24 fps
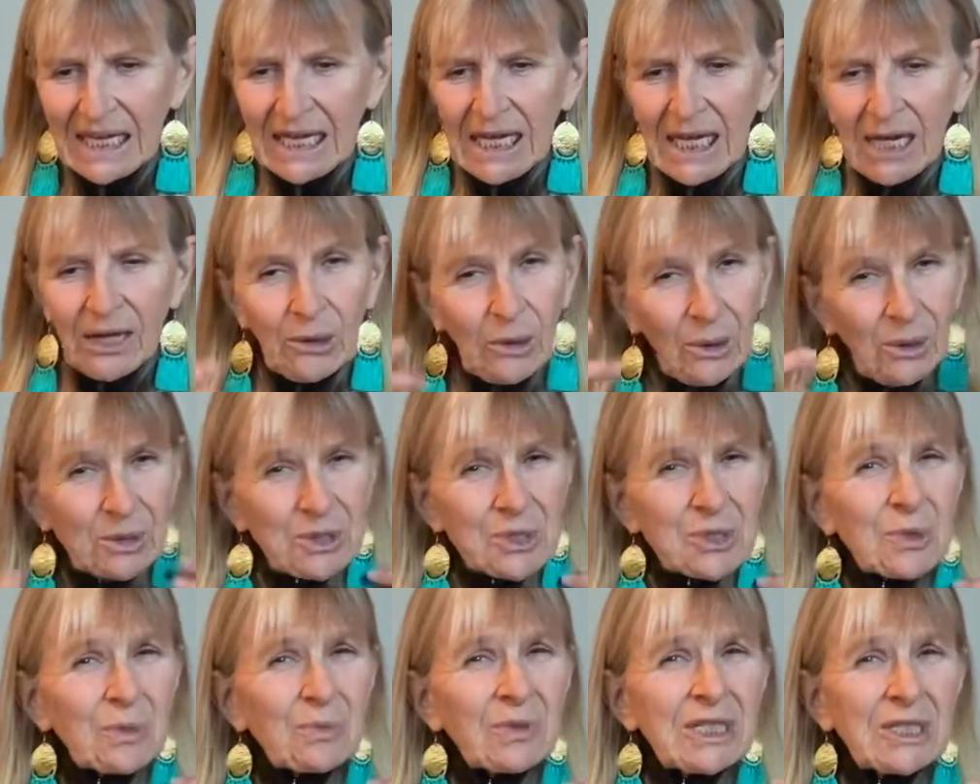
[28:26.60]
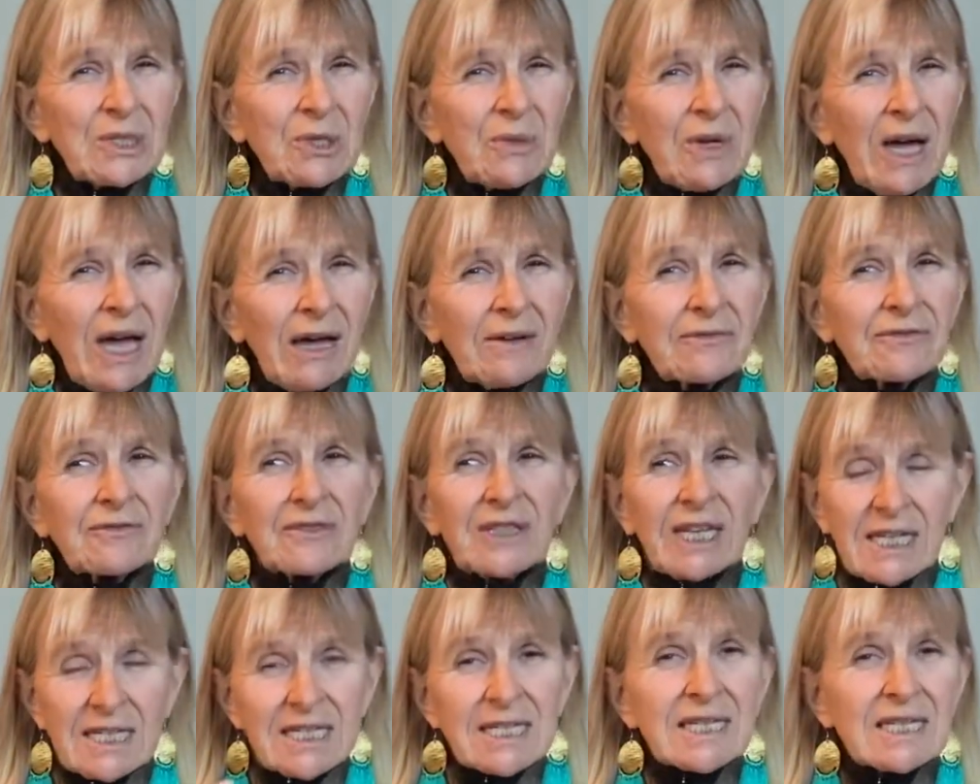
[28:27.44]
And also, when you have
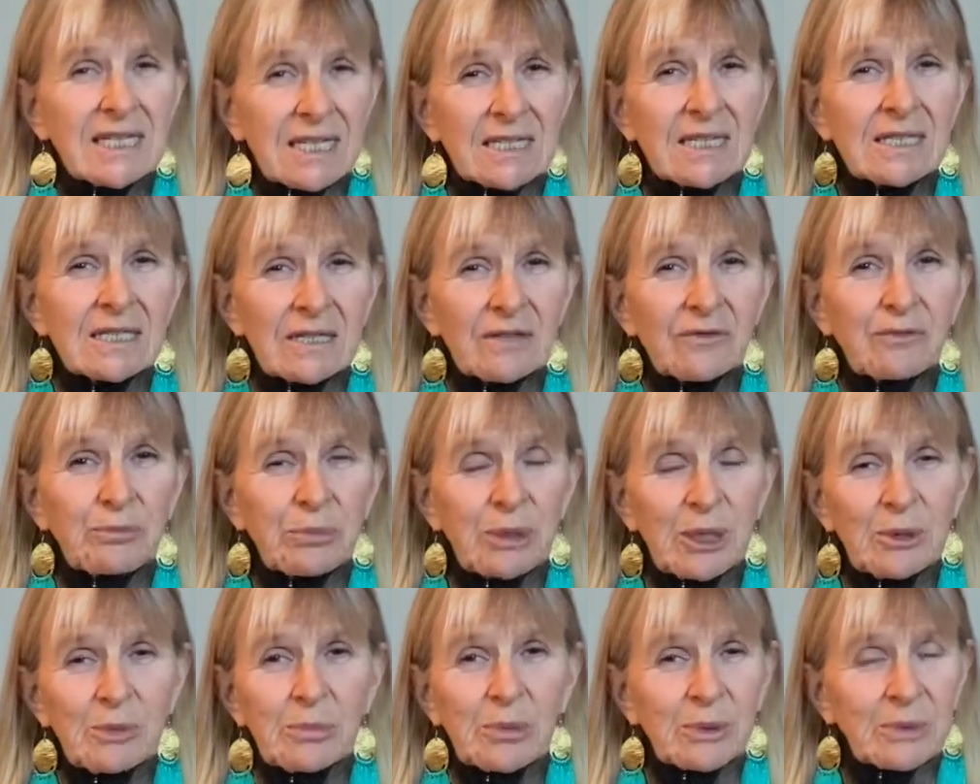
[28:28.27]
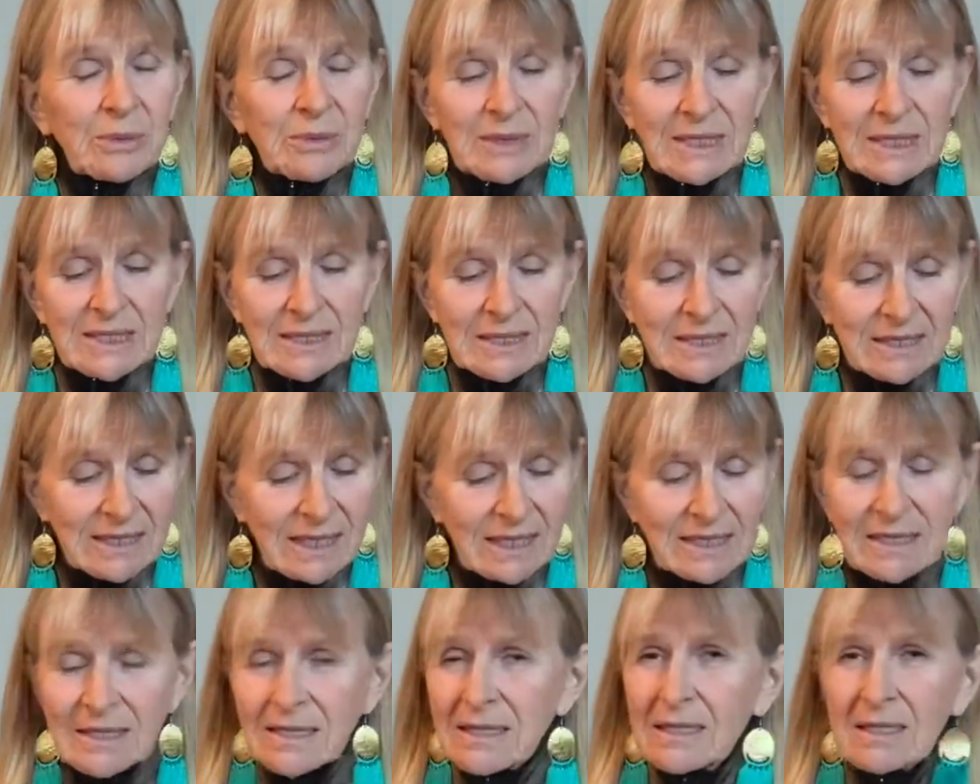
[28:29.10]
taste-sensitive people, this
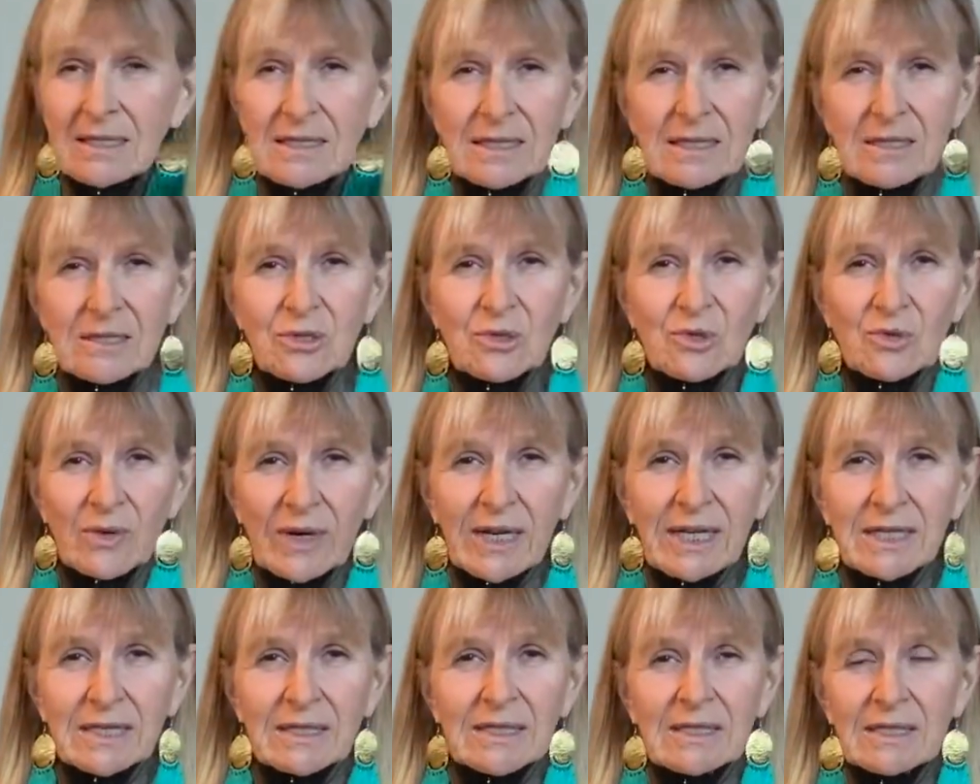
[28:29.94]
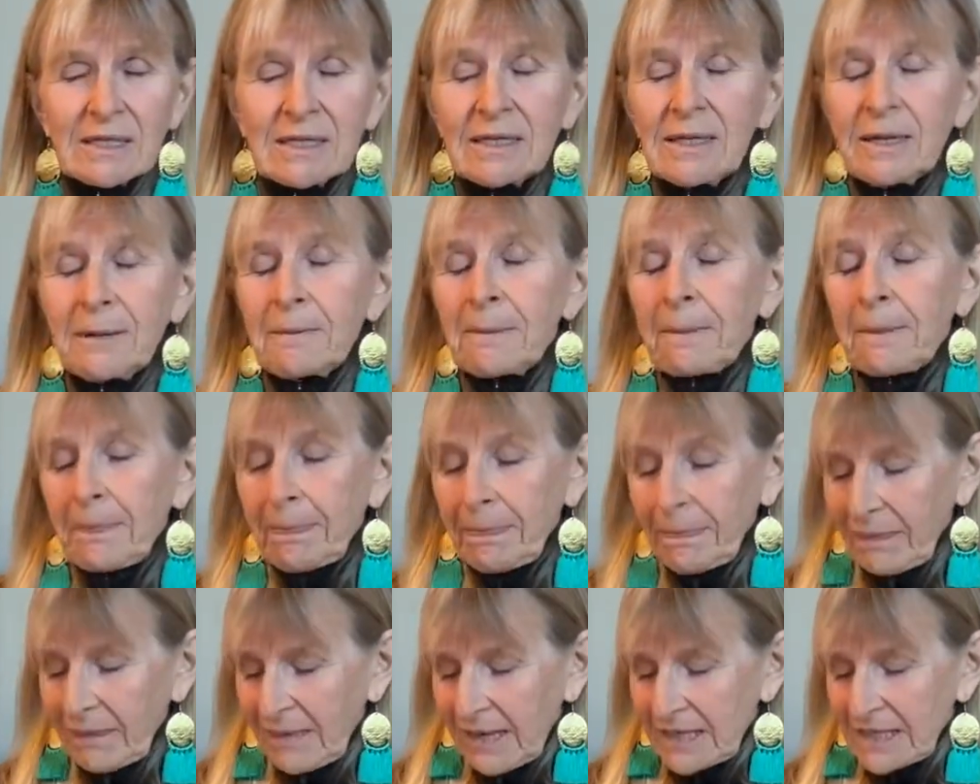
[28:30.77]
tasteless is great.
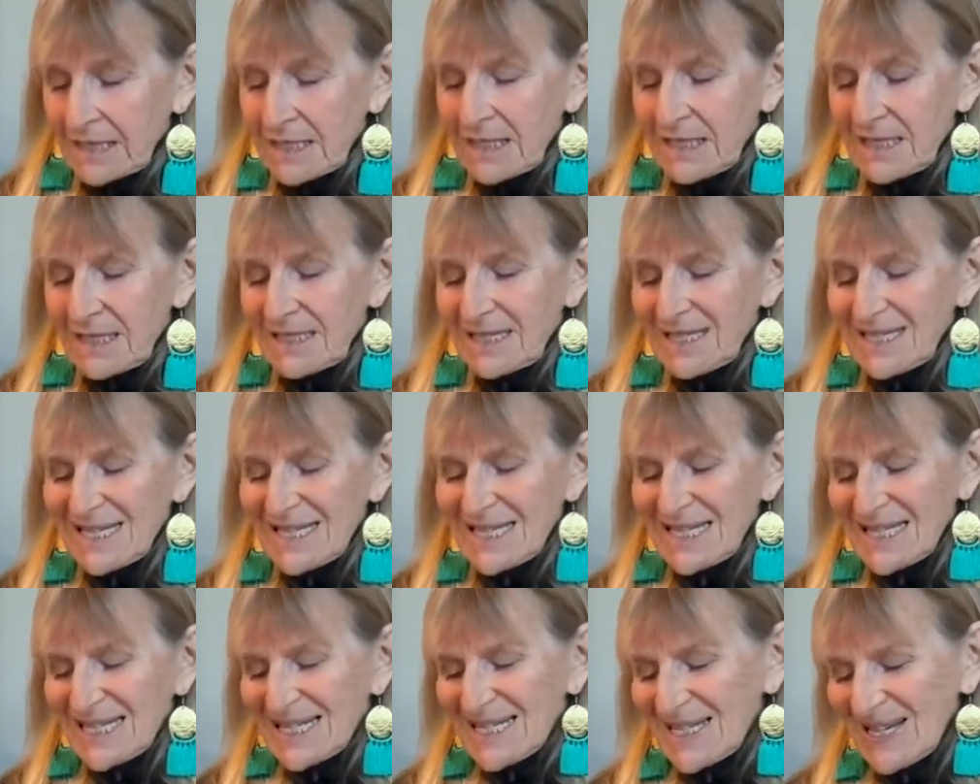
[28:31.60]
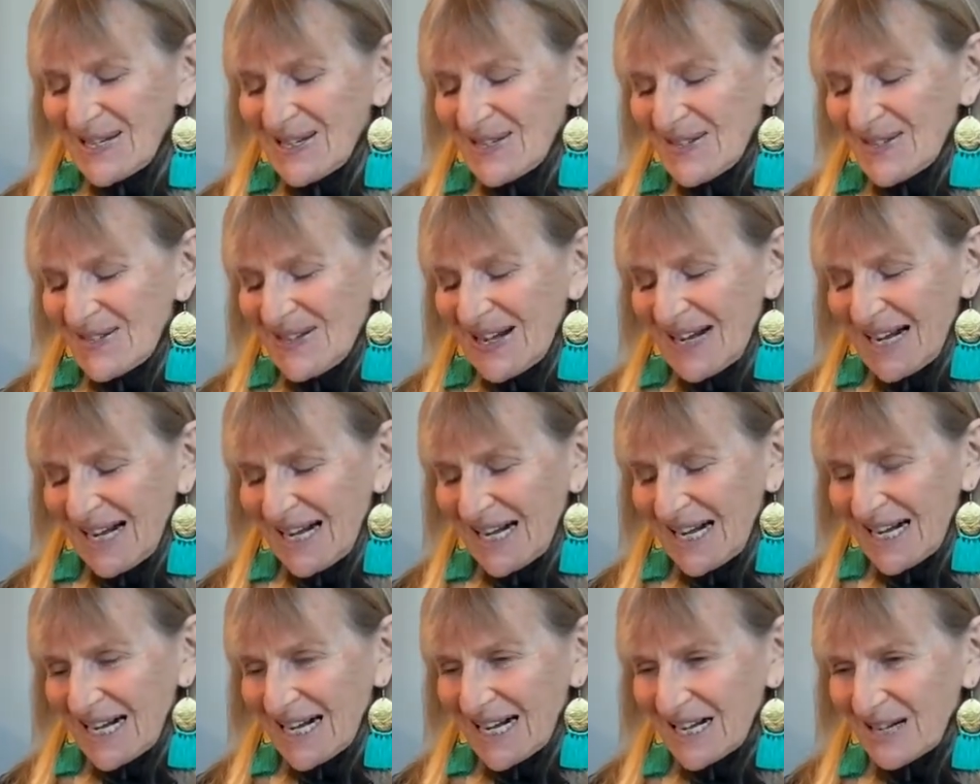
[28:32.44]
So
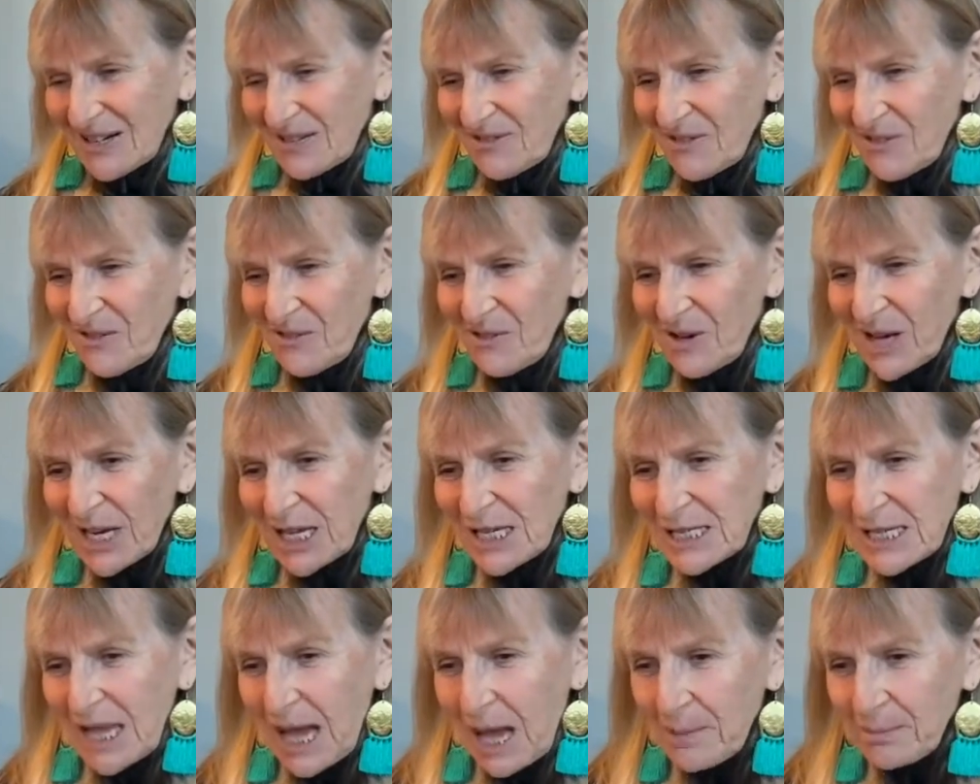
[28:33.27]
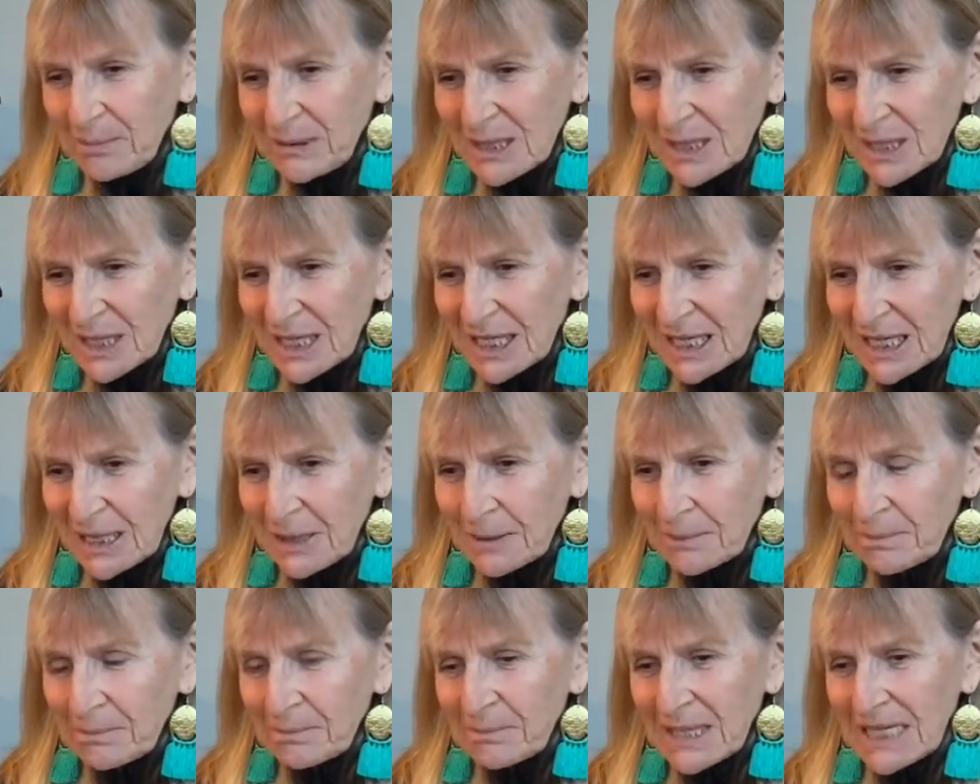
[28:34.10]
what has happened to
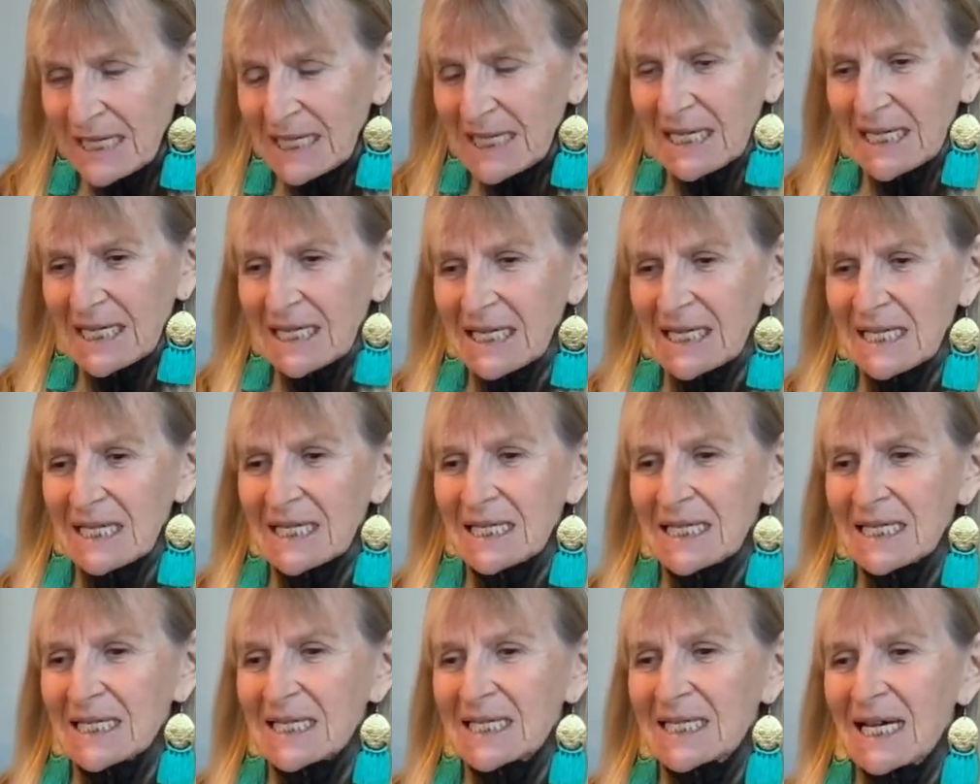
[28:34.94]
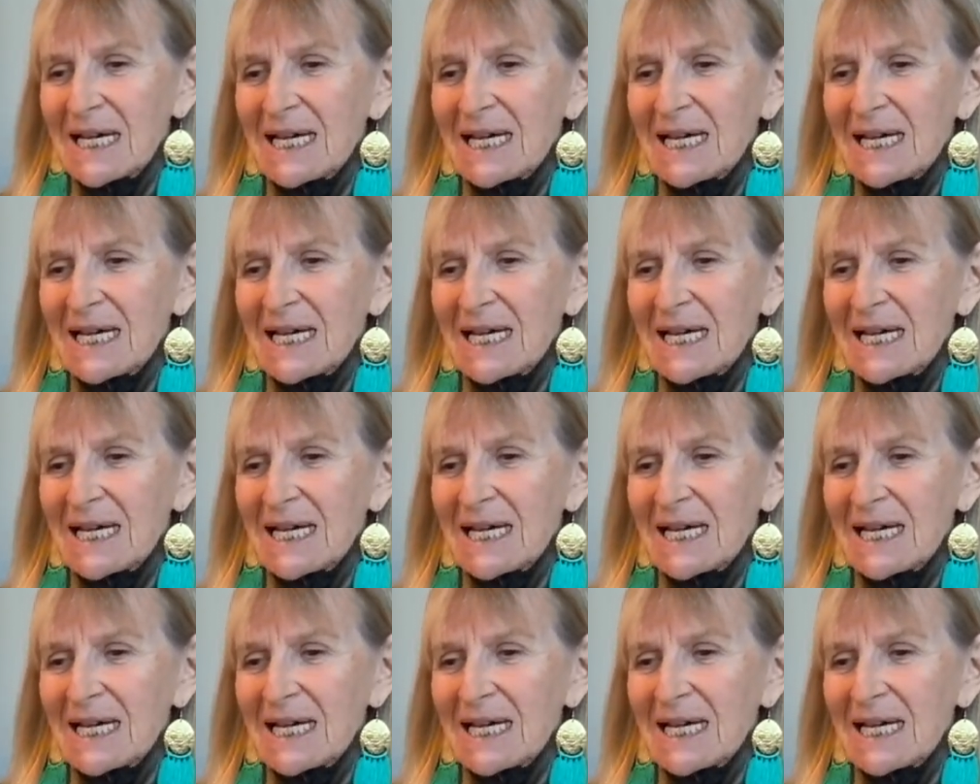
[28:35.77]
him is